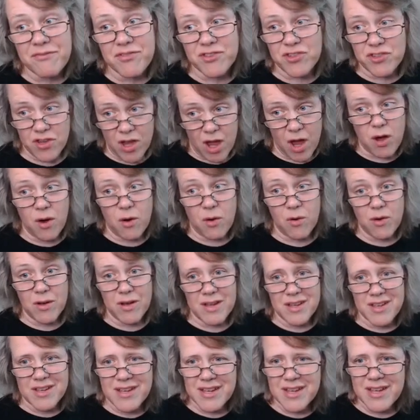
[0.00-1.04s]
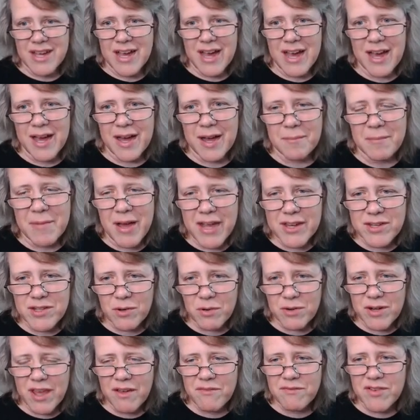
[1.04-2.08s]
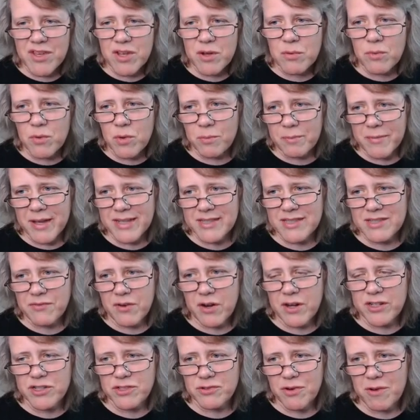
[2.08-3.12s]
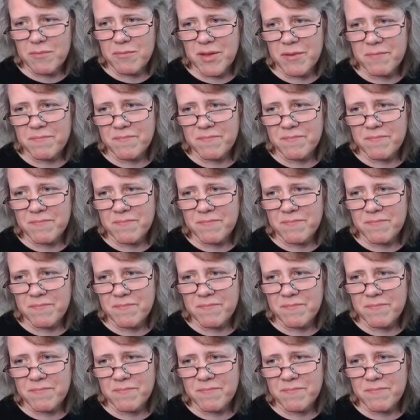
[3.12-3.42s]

so, um, I don't envy your roommates farting shrimp.